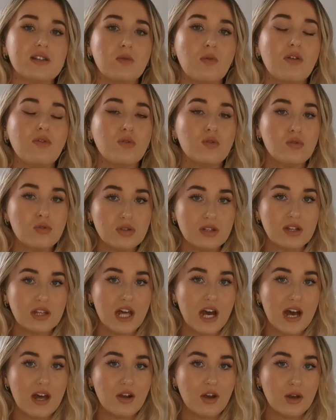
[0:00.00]
So I've ordered
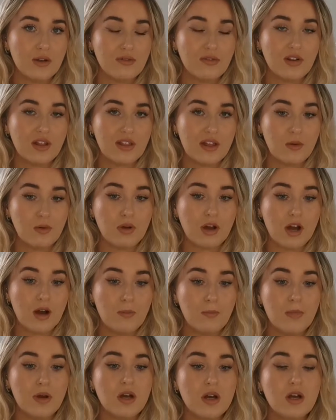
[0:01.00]
that, and hopefully that will
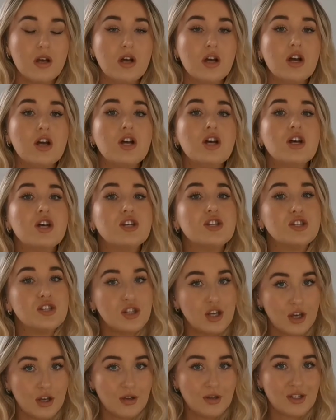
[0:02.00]
come
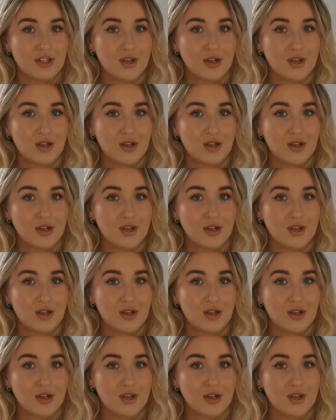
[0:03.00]
soon.